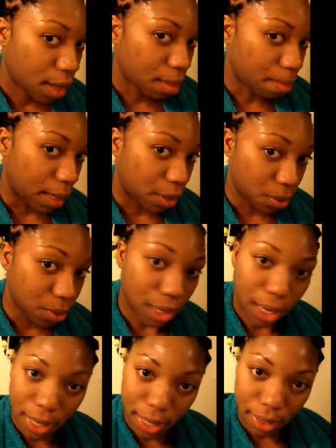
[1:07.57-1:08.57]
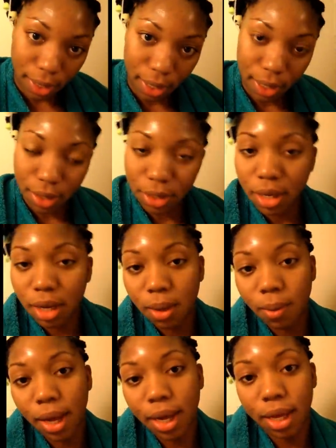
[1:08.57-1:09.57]
my new style and
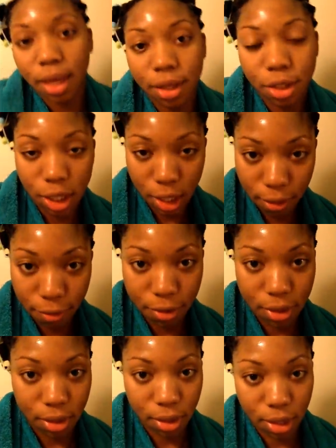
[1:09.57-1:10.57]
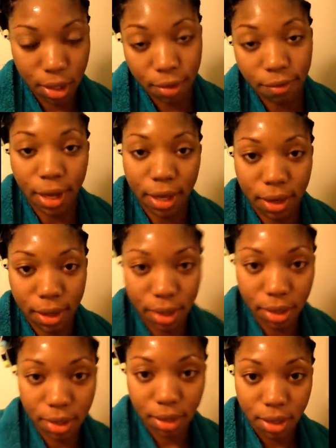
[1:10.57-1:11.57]
how I achieved the final look.